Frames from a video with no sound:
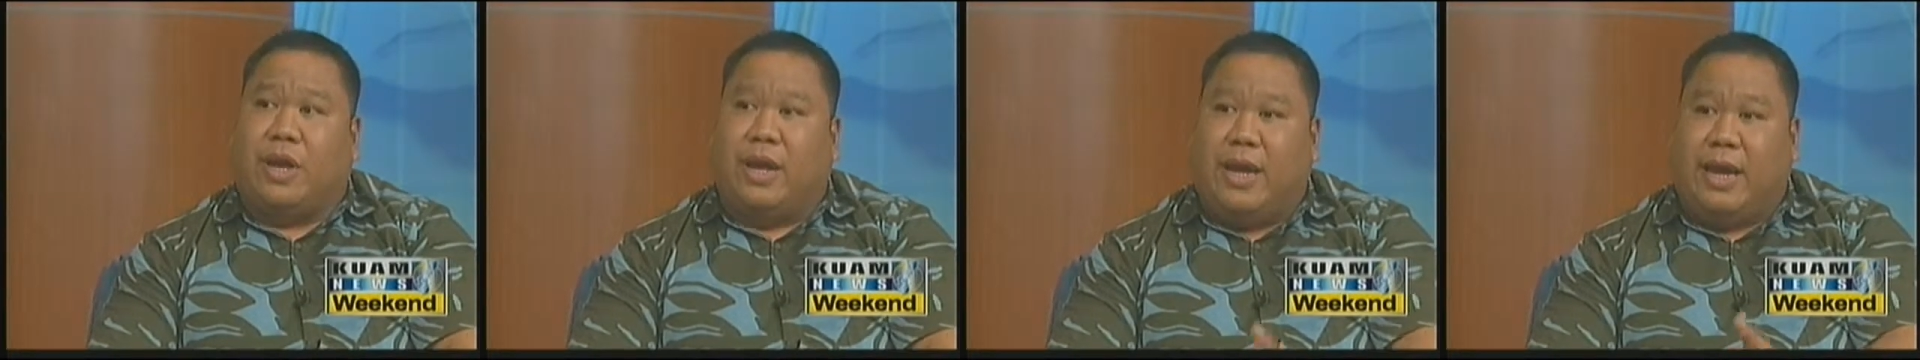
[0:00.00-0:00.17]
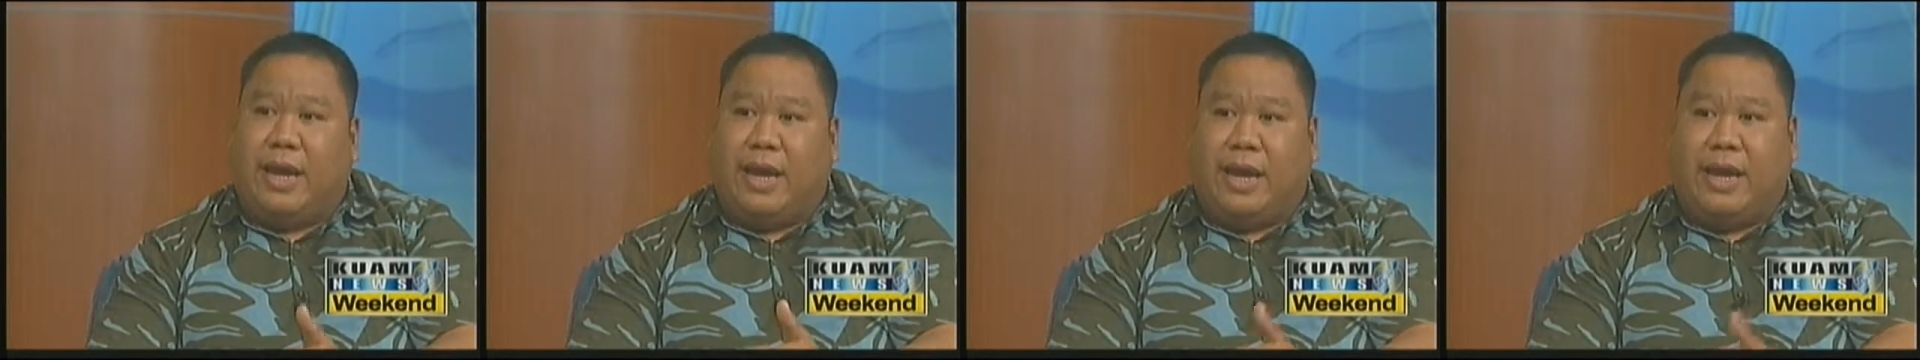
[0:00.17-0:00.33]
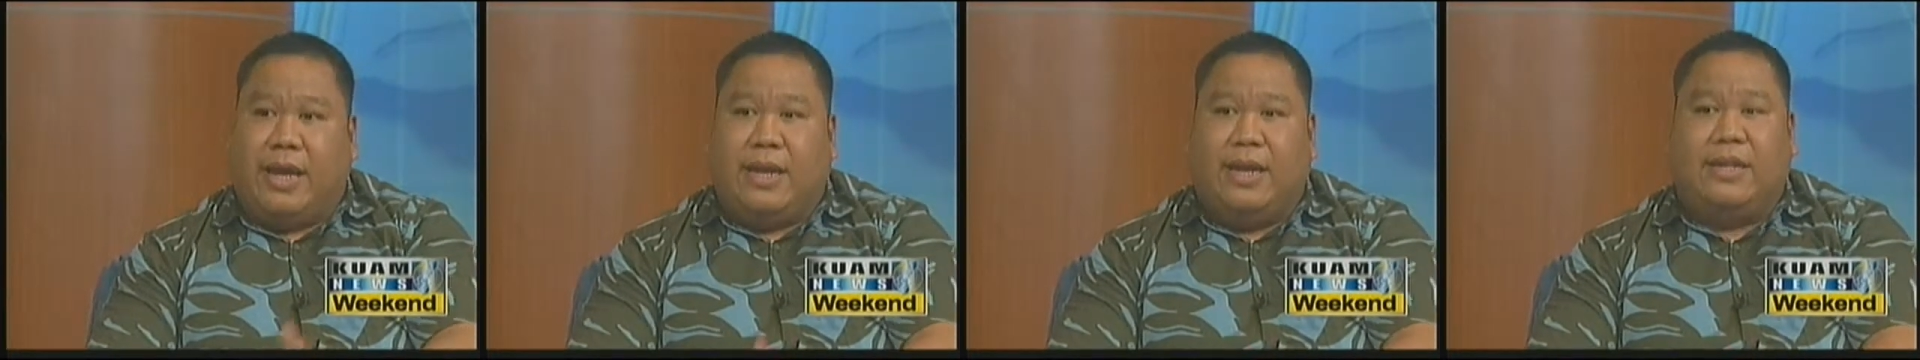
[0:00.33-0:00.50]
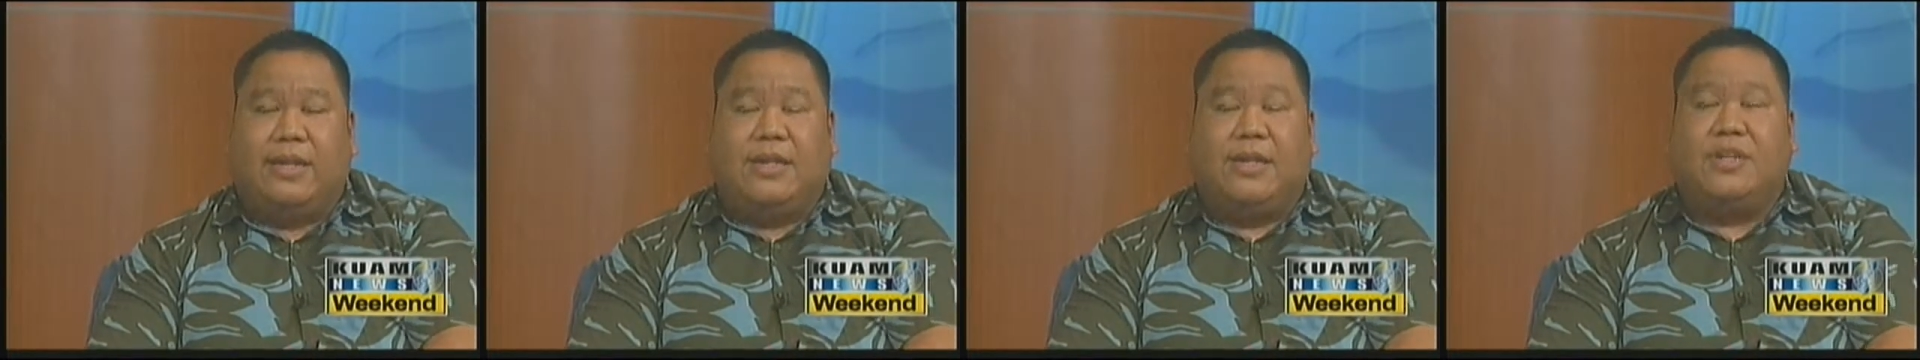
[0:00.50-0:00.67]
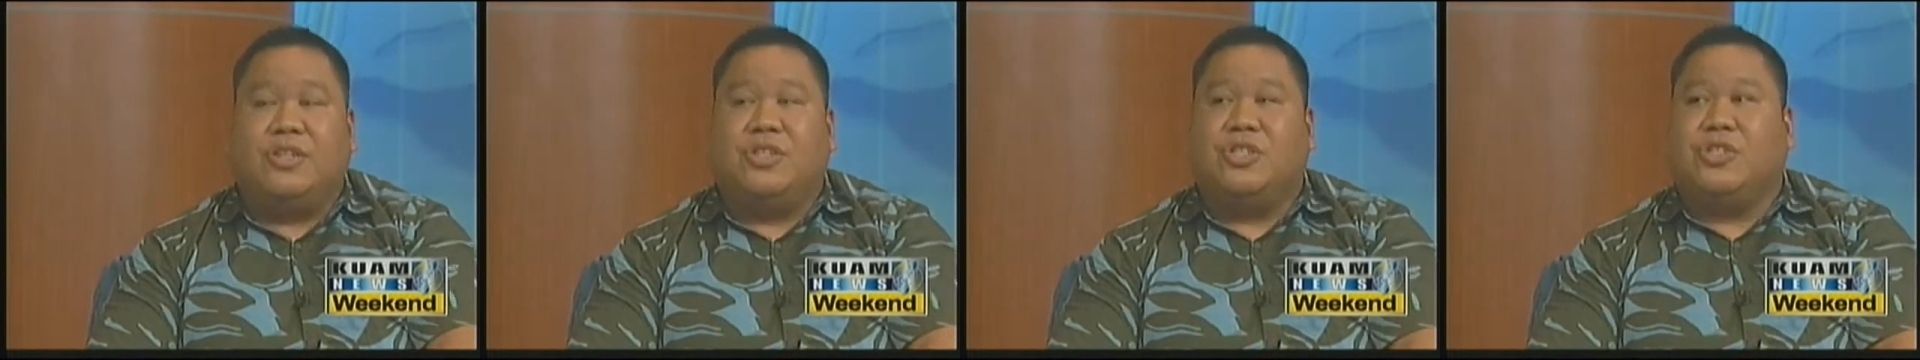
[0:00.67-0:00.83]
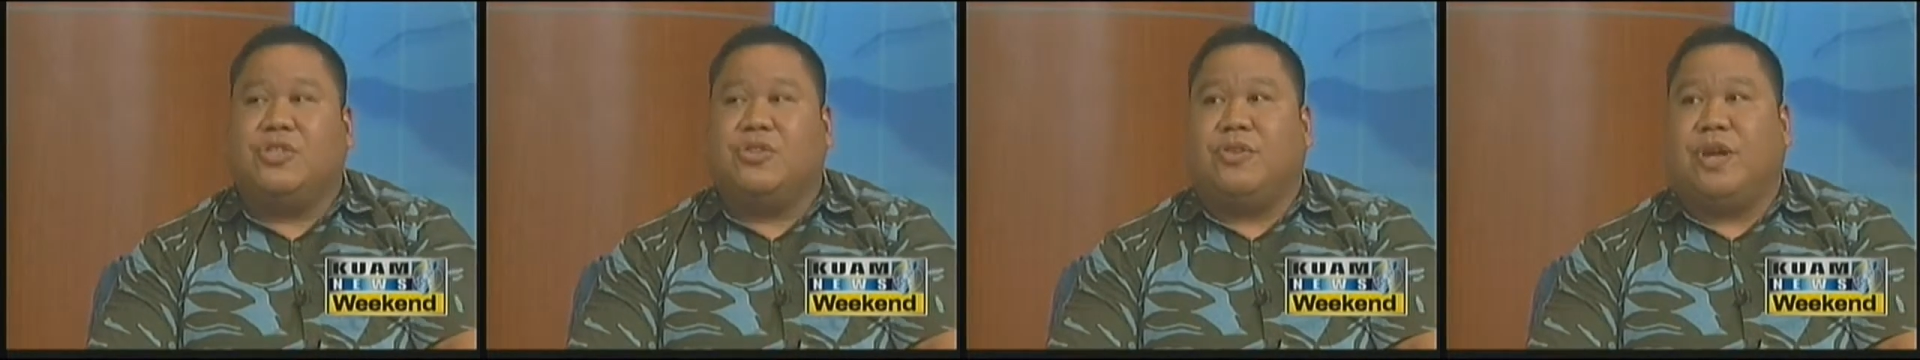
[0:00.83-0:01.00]
anything
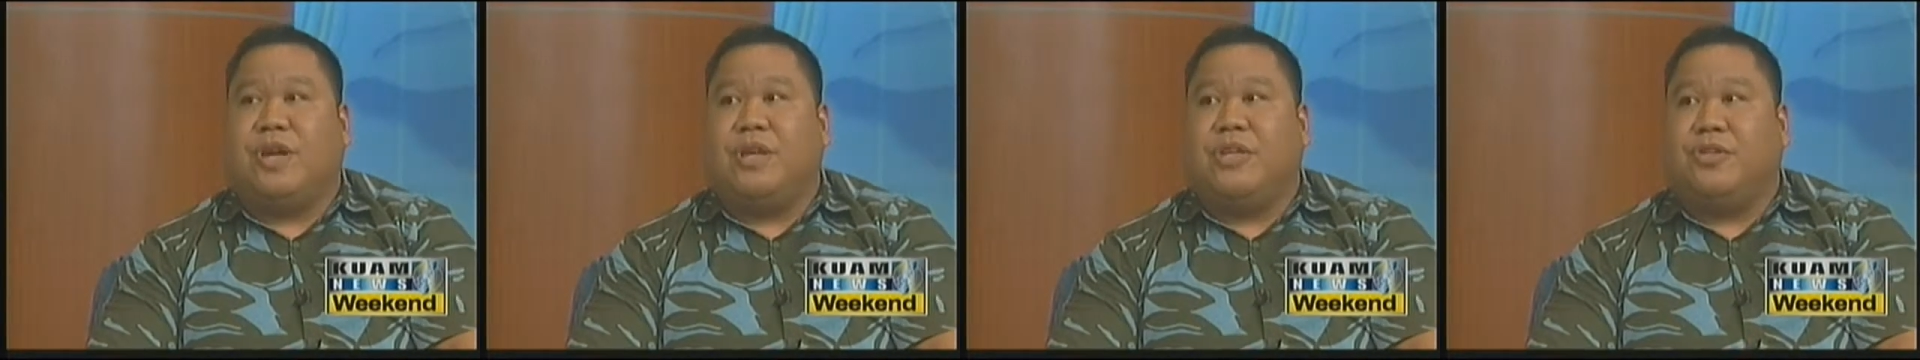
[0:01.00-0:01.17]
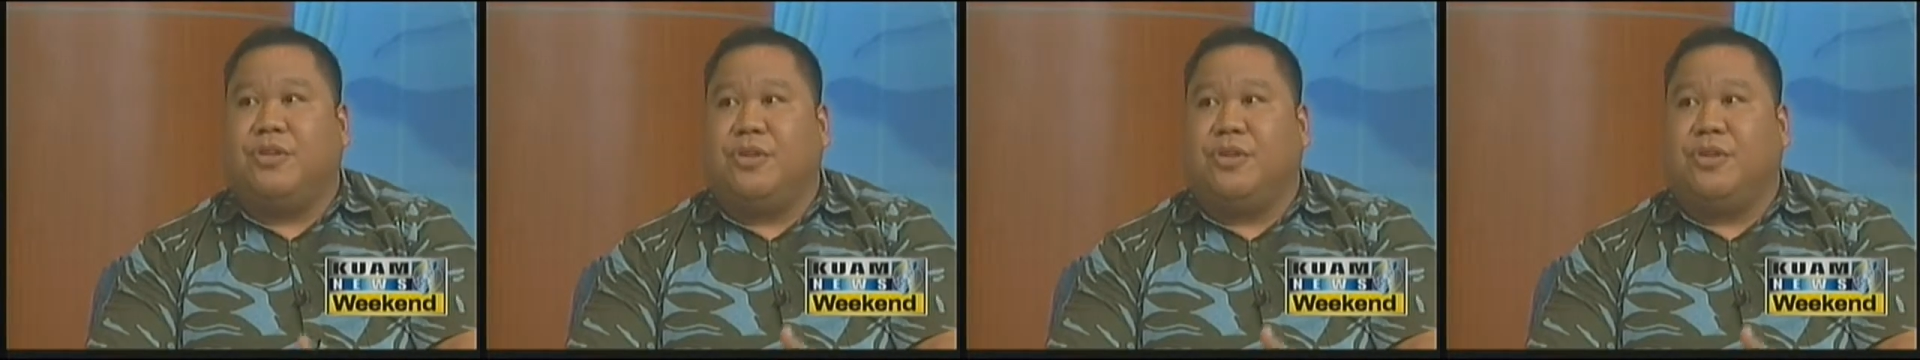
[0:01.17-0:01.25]
strange or